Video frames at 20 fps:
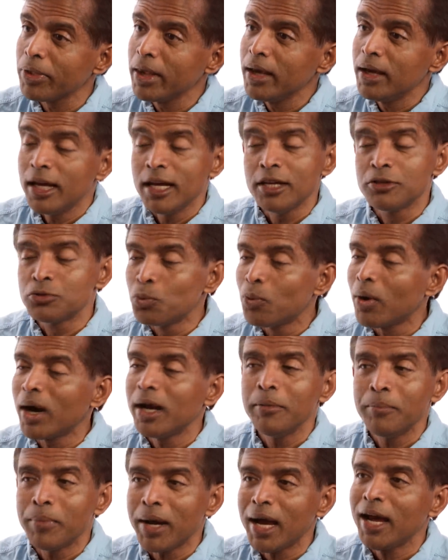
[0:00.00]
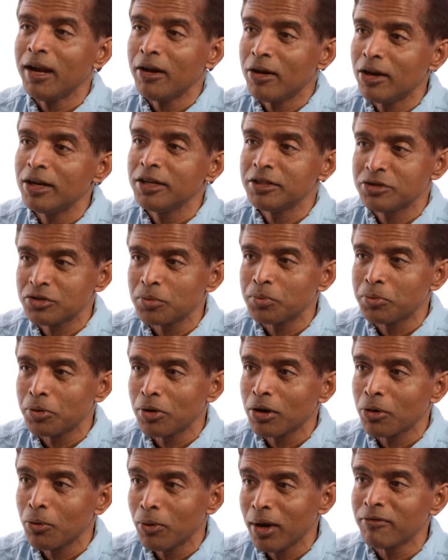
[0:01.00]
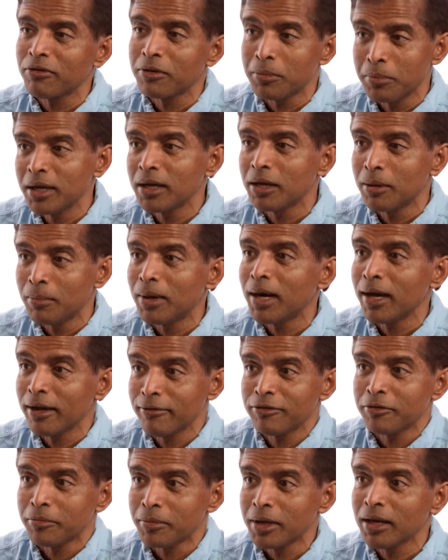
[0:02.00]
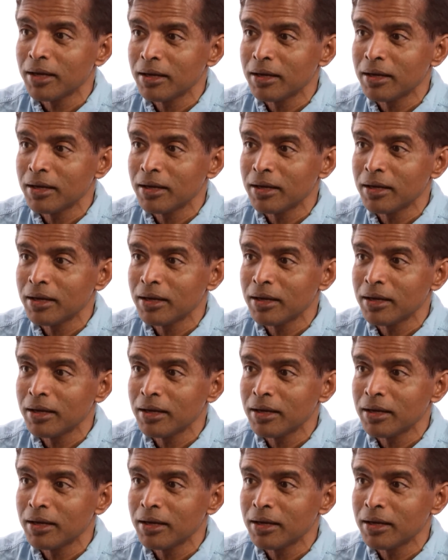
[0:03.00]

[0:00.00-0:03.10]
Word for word: Mm-hmm. It's one bad earnings report away from being a buy for